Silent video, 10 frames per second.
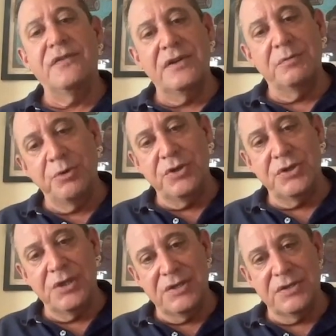and
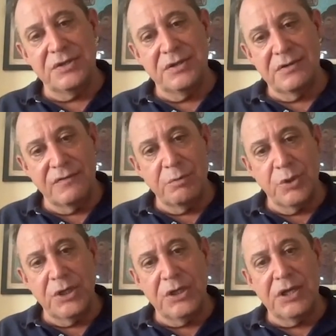appreciation of the
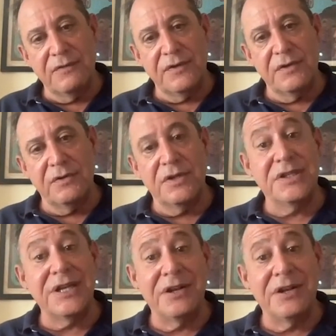marine life here and the
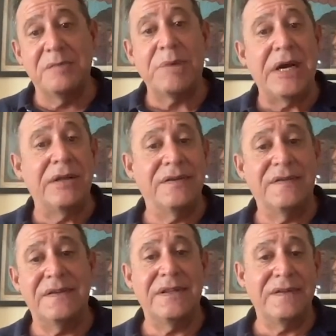delicate
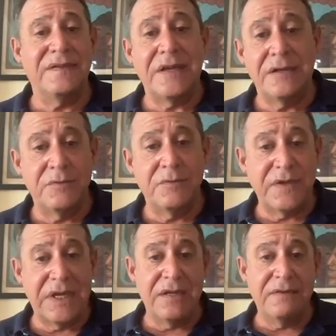balance these animals
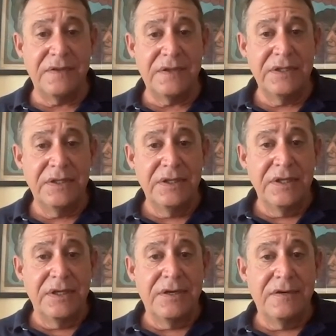have,
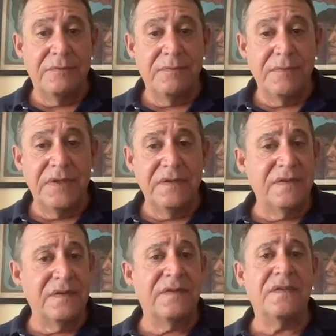is
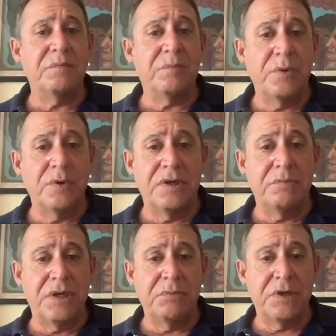just as important in
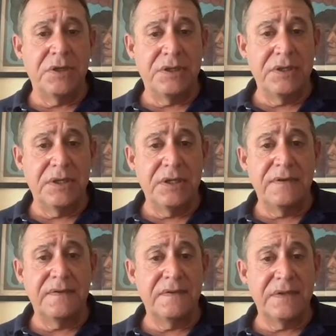my mind
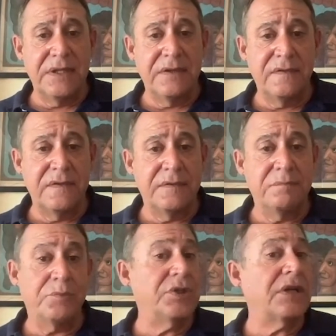as
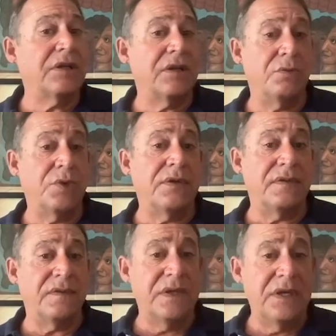protecting the
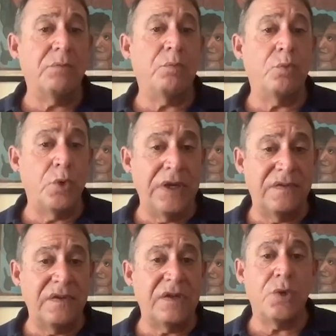whales and
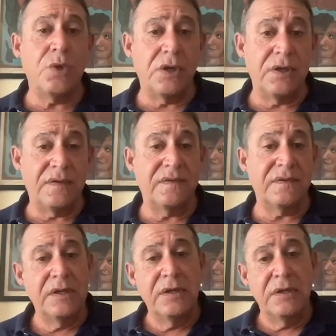raising awareness
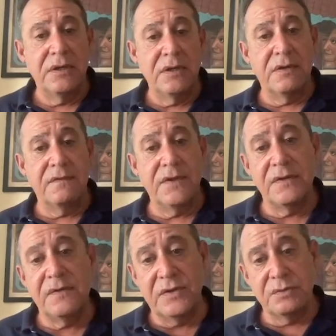of their
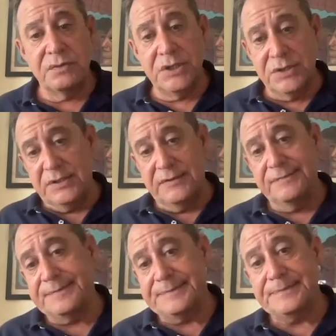situation.
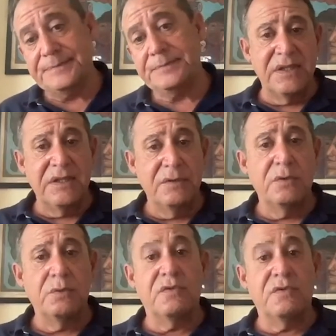Sea
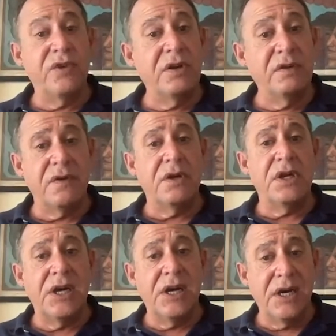was very, very
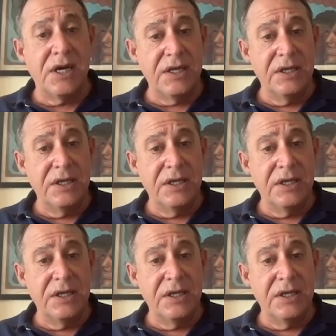high